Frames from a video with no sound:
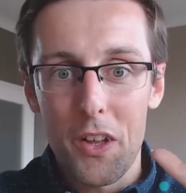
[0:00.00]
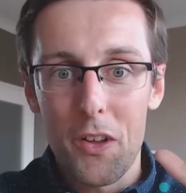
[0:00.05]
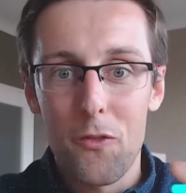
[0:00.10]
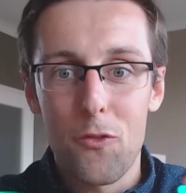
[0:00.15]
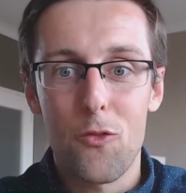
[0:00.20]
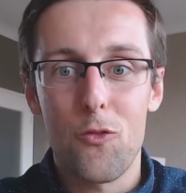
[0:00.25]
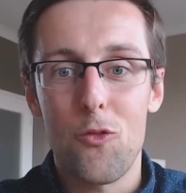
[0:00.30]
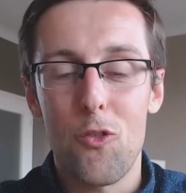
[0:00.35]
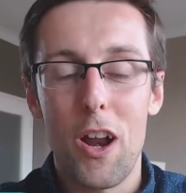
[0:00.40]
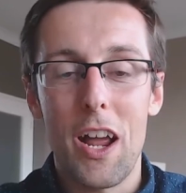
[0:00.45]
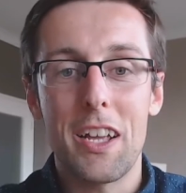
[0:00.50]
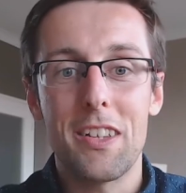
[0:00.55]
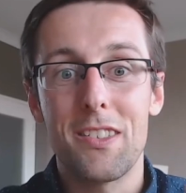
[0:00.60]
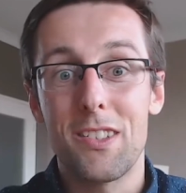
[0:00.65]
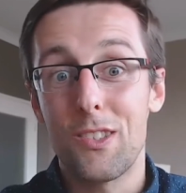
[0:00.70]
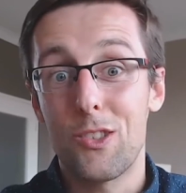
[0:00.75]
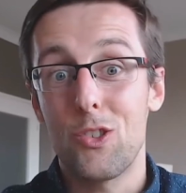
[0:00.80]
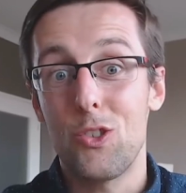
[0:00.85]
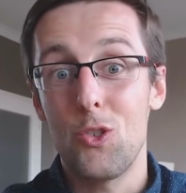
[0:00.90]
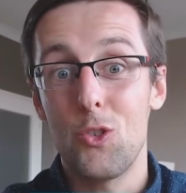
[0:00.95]

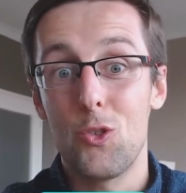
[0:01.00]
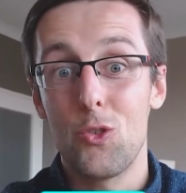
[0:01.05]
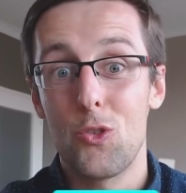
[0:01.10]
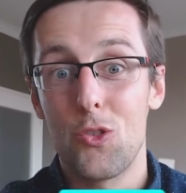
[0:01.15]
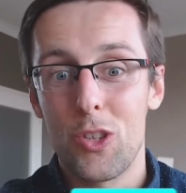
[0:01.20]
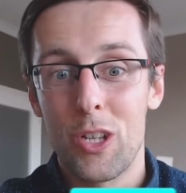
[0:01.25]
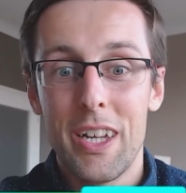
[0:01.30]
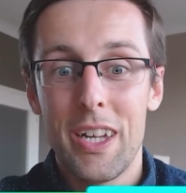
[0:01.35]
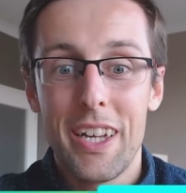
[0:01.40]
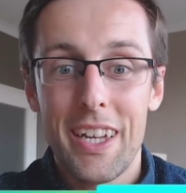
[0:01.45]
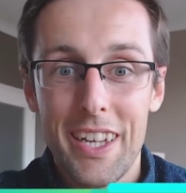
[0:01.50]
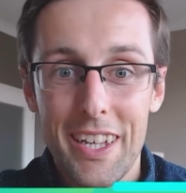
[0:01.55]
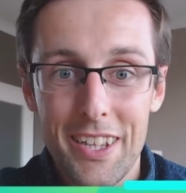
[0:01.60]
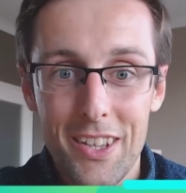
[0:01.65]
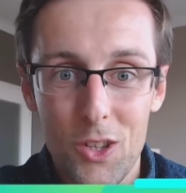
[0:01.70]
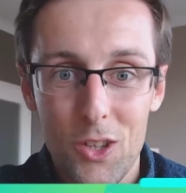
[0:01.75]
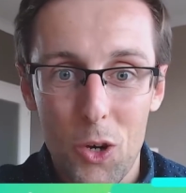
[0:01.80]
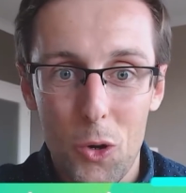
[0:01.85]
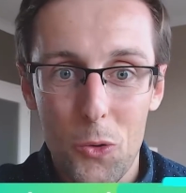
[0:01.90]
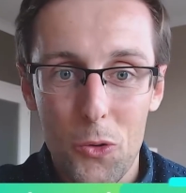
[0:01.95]
phrases used in
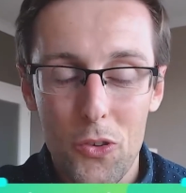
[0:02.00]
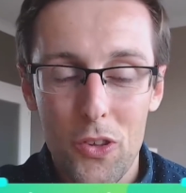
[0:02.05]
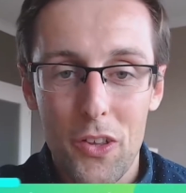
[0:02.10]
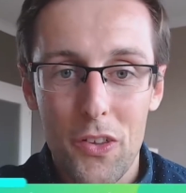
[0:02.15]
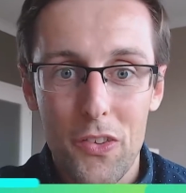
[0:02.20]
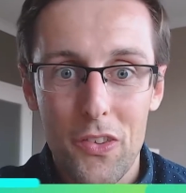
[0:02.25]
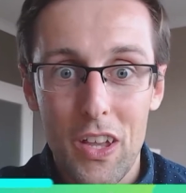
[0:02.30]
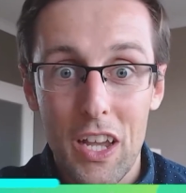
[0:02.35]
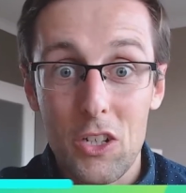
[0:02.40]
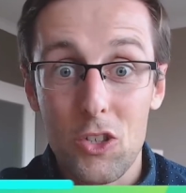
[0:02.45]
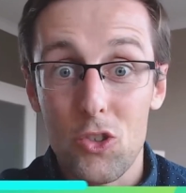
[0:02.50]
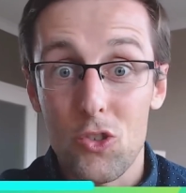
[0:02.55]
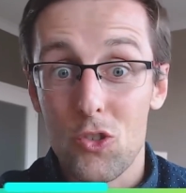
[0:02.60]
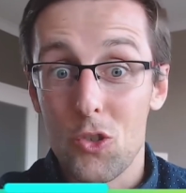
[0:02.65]
those sections.